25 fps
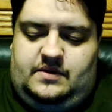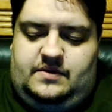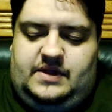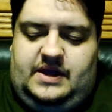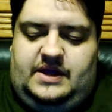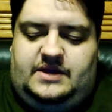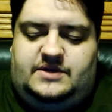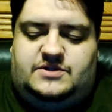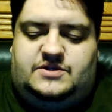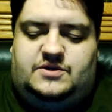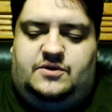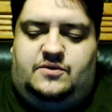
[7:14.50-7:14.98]

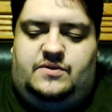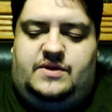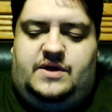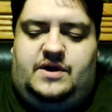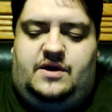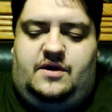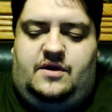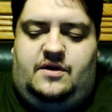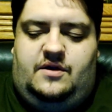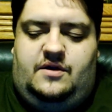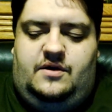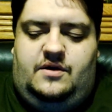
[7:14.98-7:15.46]
They do
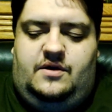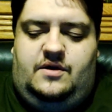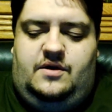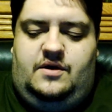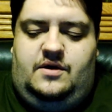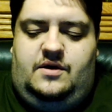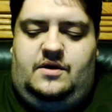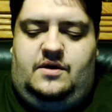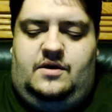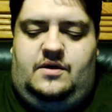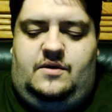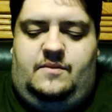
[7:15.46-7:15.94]
their
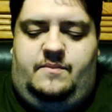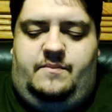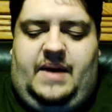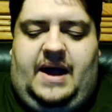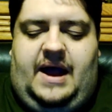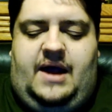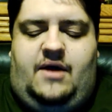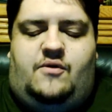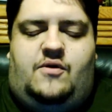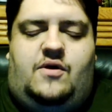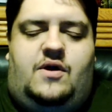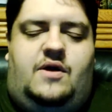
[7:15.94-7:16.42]

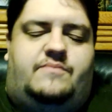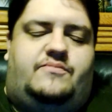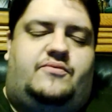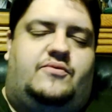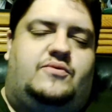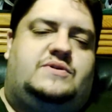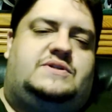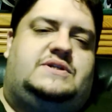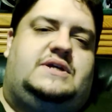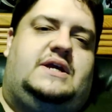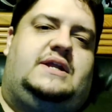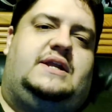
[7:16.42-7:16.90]
power up
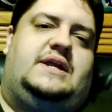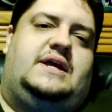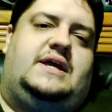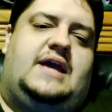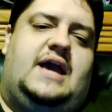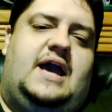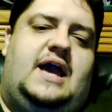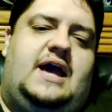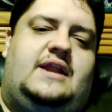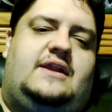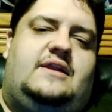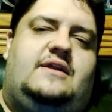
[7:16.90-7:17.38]
routine
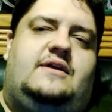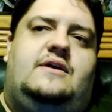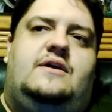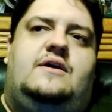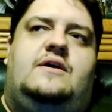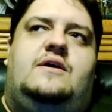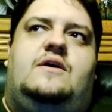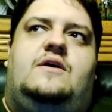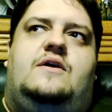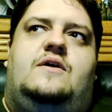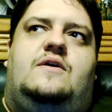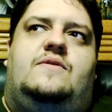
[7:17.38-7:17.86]
again.
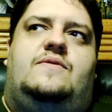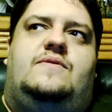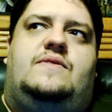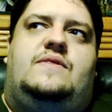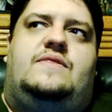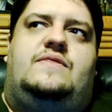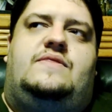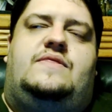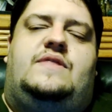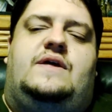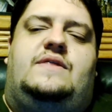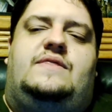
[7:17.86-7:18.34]

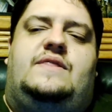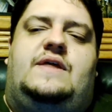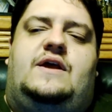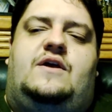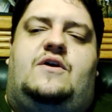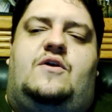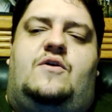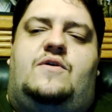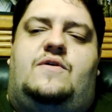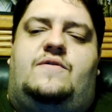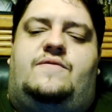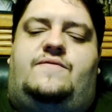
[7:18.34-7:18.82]
Then they
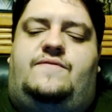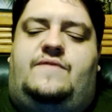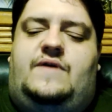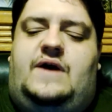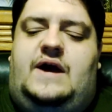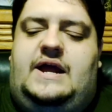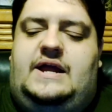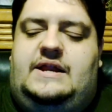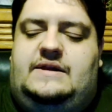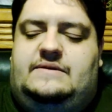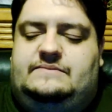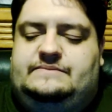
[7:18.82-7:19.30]
go to
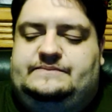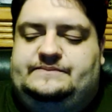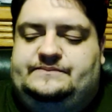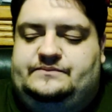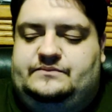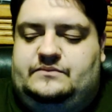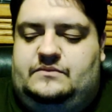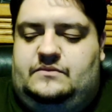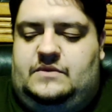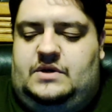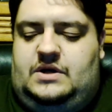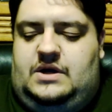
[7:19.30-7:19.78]
fight
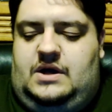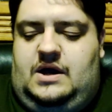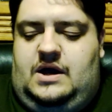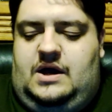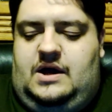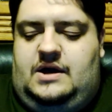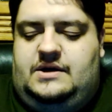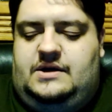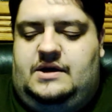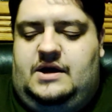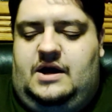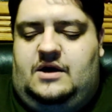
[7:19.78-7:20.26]

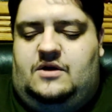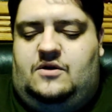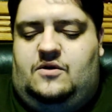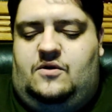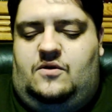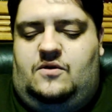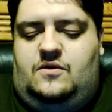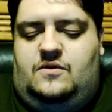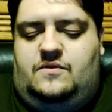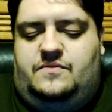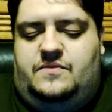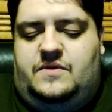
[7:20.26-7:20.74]
uh,
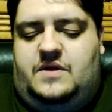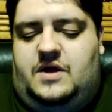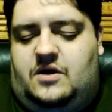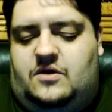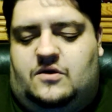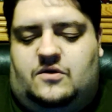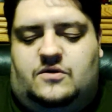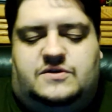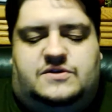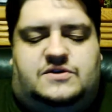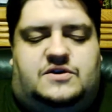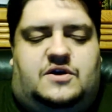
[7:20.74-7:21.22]
Knuckle.
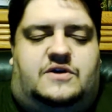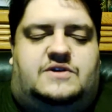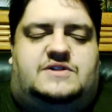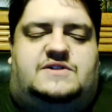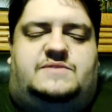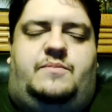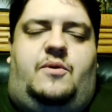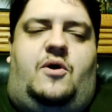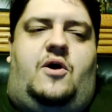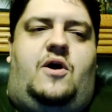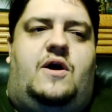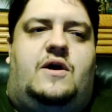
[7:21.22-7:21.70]
Knuckle starts
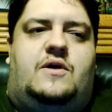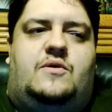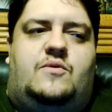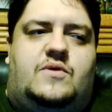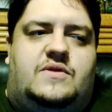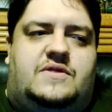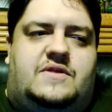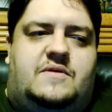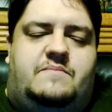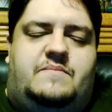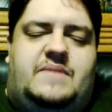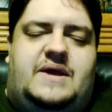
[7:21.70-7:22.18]
sparring
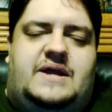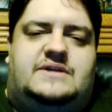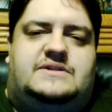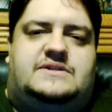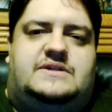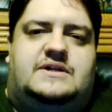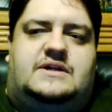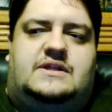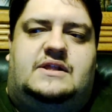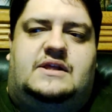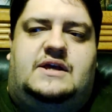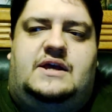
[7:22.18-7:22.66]
with them
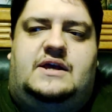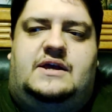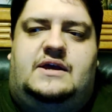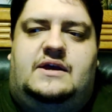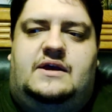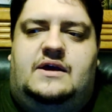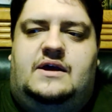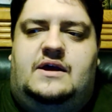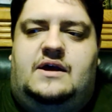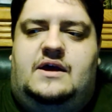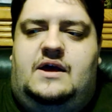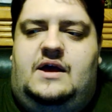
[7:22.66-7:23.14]
basically,
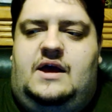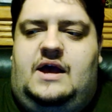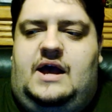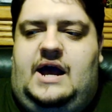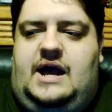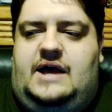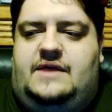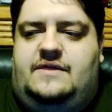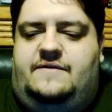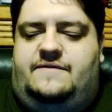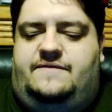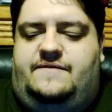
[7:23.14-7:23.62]

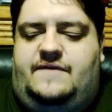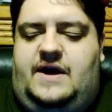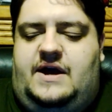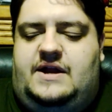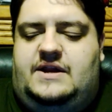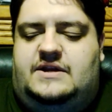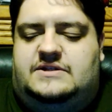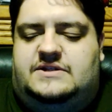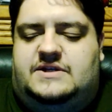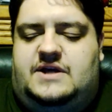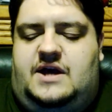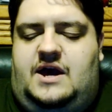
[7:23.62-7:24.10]
and the fight
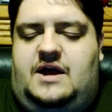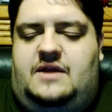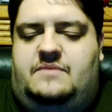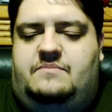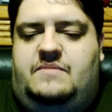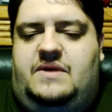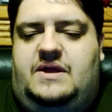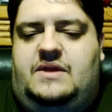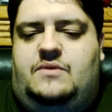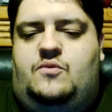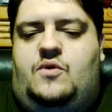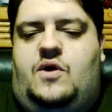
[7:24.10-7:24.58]
is on.
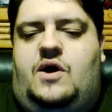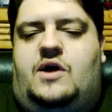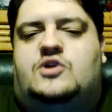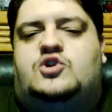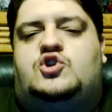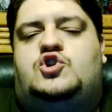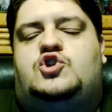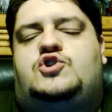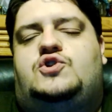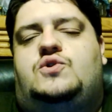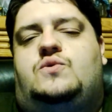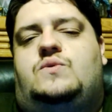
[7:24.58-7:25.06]
Meanwhile,
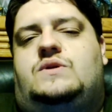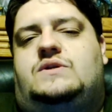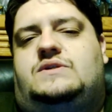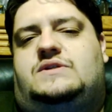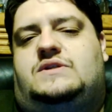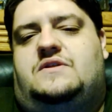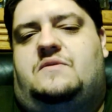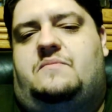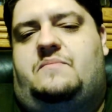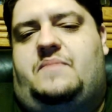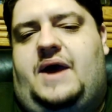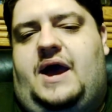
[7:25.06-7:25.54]
Shoot is
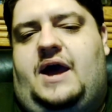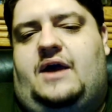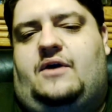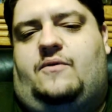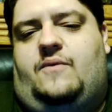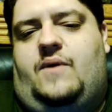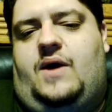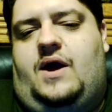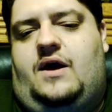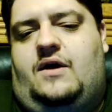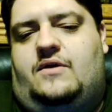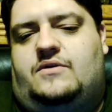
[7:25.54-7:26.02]
in the
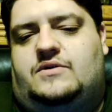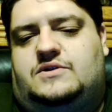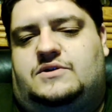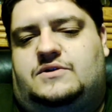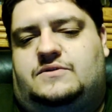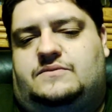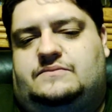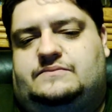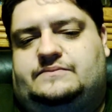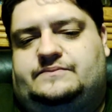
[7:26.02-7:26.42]
background,